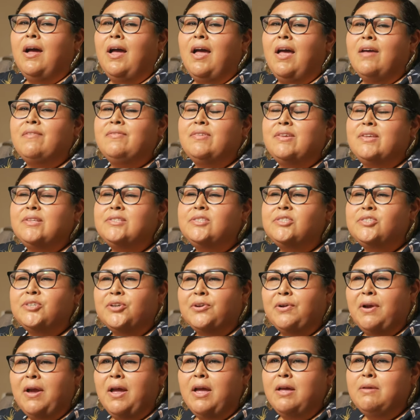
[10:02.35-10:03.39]
I have
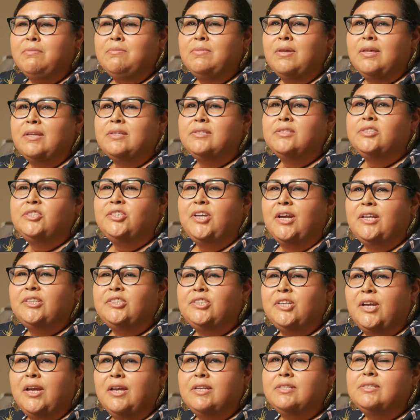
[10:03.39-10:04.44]
Instagram is J
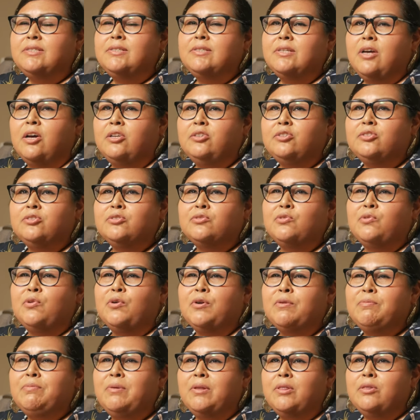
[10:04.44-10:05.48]
J's
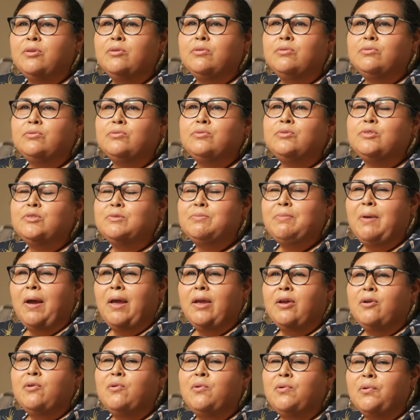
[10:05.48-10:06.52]
underscore balloons
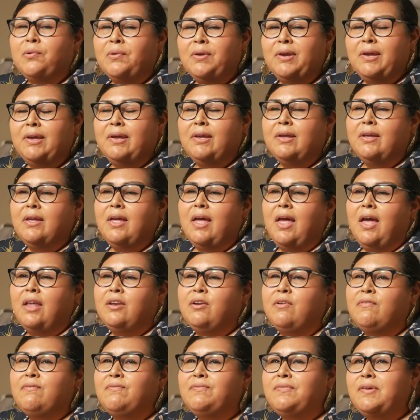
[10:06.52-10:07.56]
by Corey,
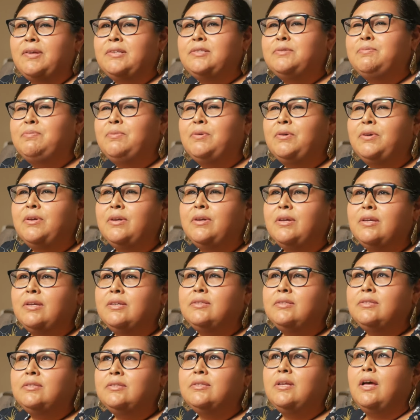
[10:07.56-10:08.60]
and on Facebook
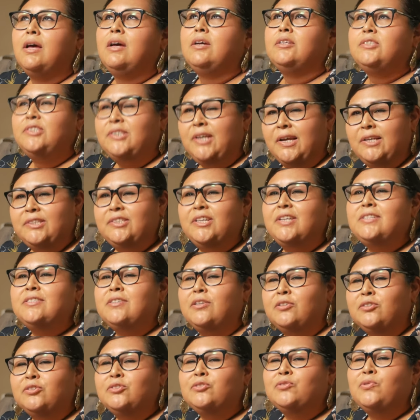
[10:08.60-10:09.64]
is uh, J J's
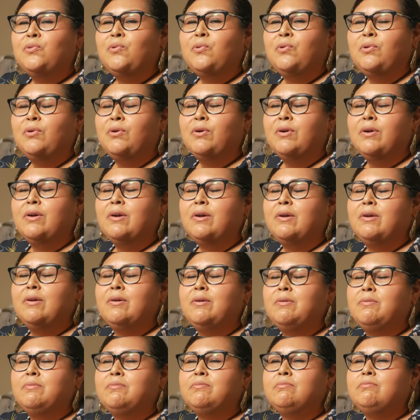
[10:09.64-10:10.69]
underscore
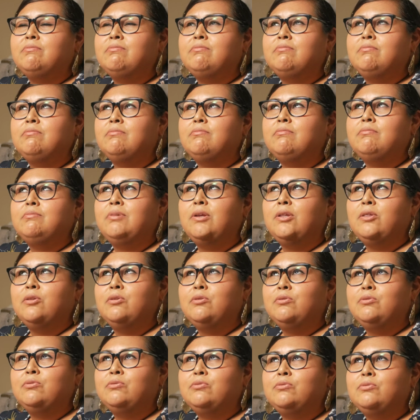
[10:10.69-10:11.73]

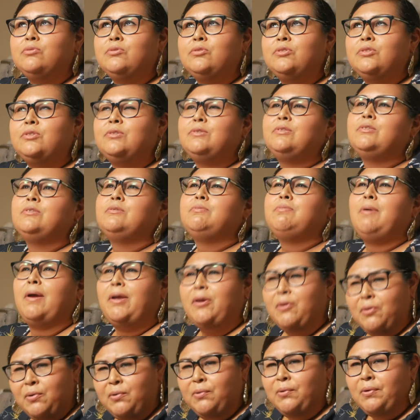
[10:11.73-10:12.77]
balloons by
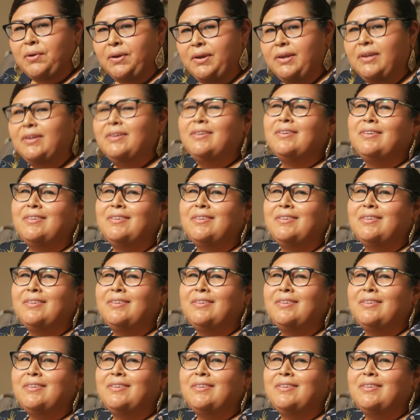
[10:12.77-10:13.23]
Corey.